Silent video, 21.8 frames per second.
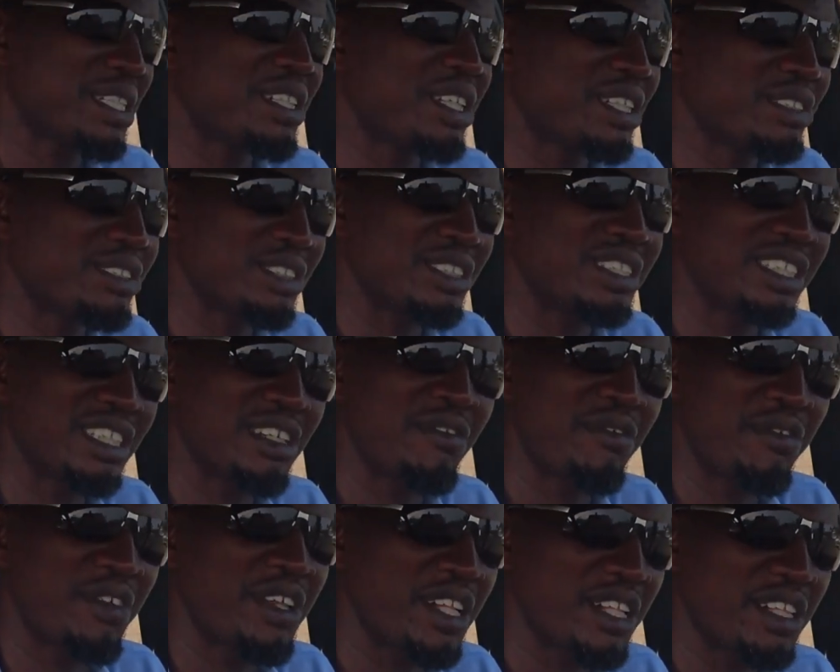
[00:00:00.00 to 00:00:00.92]
not to still
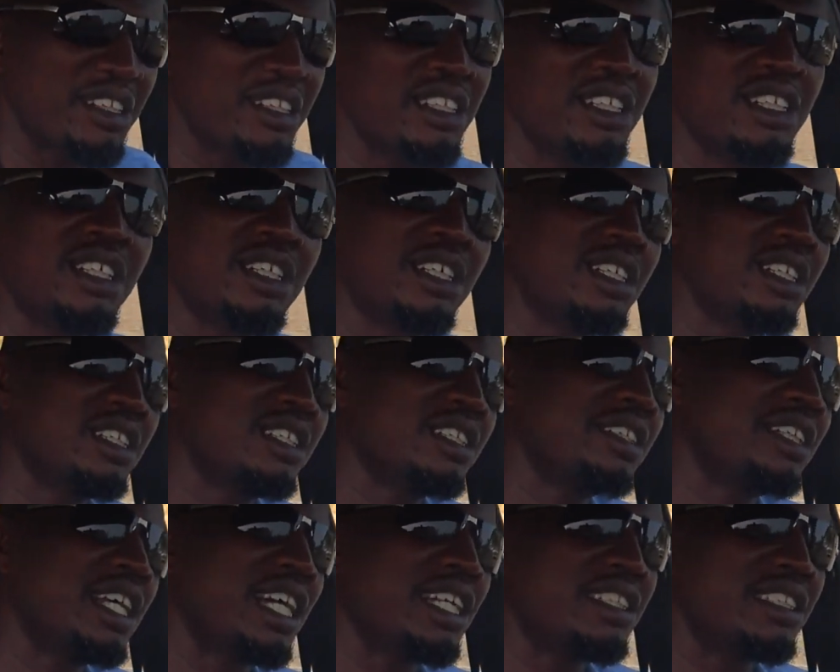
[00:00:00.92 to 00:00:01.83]
feel
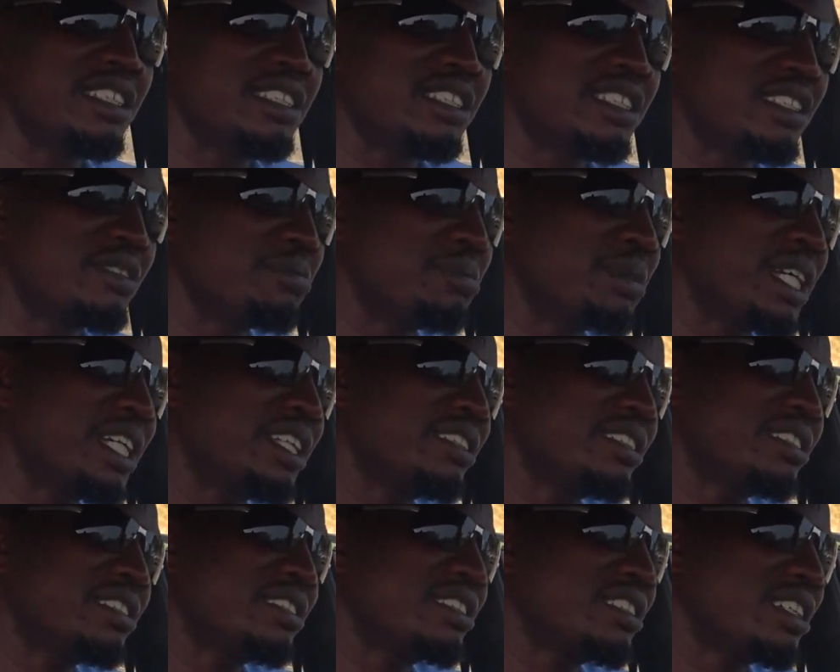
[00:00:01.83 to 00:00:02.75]
that distant. But
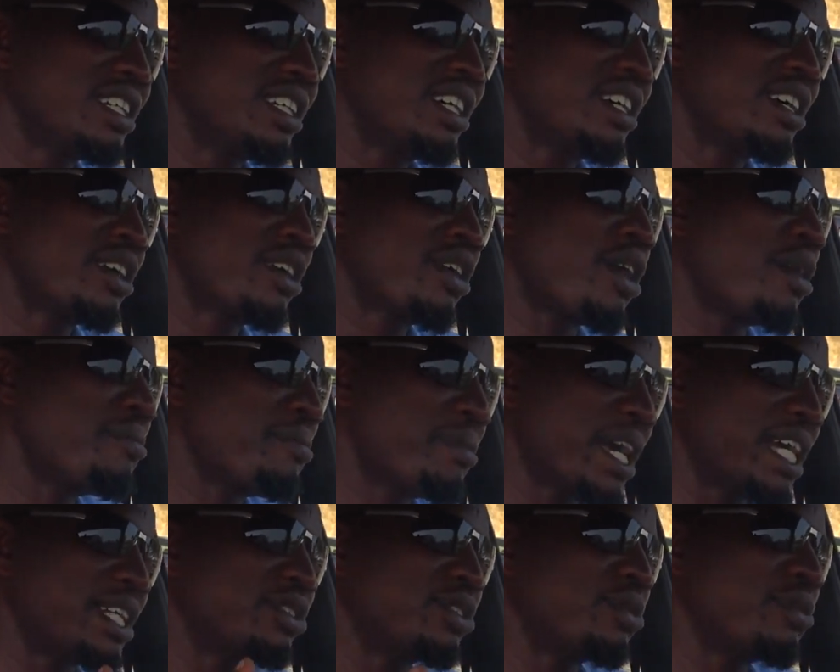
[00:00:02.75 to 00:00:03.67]

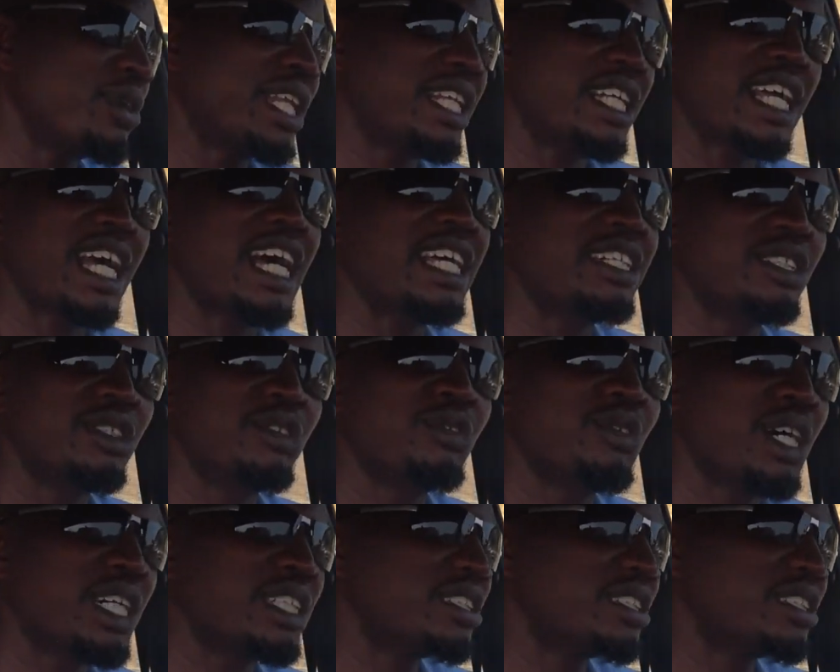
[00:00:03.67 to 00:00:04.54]
compared to when you had the dual